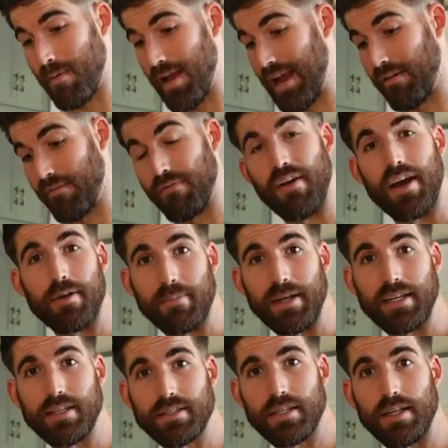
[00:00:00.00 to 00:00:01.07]

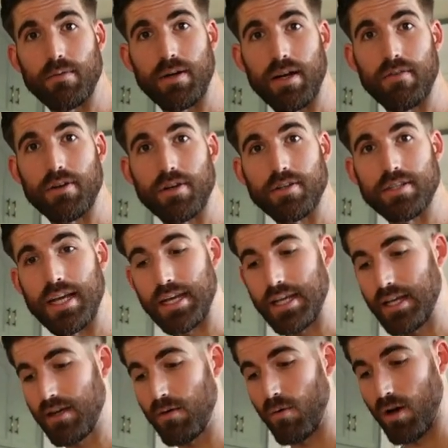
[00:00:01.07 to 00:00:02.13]
amphetamines in whatever you're
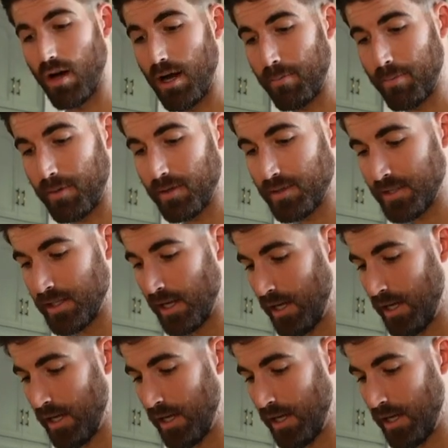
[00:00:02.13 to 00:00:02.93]
taking or uppers,